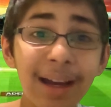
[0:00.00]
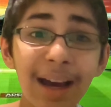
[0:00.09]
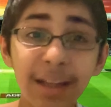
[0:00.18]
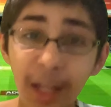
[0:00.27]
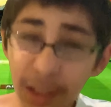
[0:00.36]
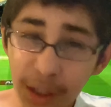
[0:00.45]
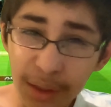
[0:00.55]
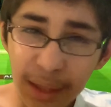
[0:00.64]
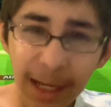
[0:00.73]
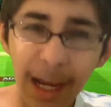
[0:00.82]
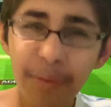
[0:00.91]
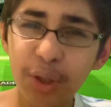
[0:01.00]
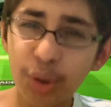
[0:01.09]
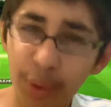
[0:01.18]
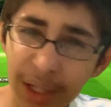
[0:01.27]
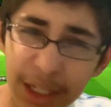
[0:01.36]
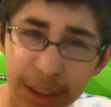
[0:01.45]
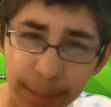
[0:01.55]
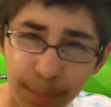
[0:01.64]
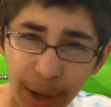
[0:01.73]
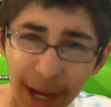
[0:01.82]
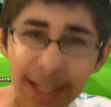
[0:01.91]
Another thing I was really
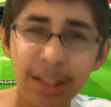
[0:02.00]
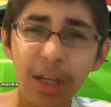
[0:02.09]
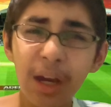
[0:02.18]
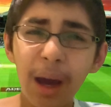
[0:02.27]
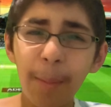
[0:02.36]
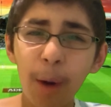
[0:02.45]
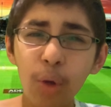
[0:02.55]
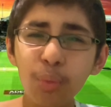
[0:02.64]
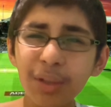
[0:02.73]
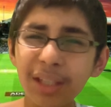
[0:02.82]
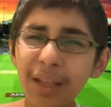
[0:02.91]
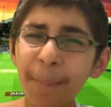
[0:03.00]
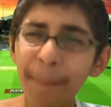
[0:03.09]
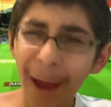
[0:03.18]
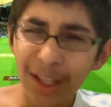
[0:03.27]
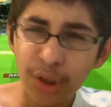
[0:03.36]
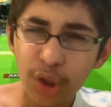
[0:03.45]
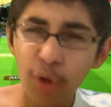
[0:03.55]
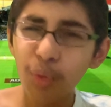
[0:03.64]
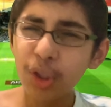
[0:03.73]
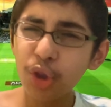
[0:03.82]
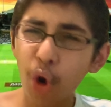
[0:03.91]
surprised about was that the match
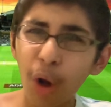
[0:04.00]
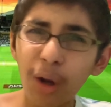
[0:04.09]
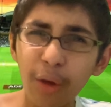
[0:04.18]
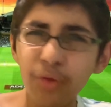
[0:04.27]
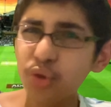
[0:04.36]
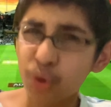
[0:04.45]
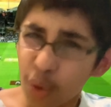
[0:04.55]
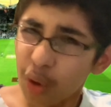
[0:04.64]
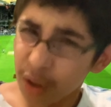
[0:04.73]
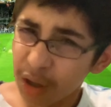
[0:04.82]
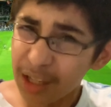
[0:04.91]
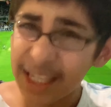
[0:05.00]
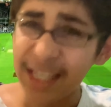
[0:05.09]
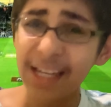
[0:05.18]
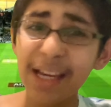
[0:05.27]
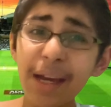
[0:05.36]
was called off so early,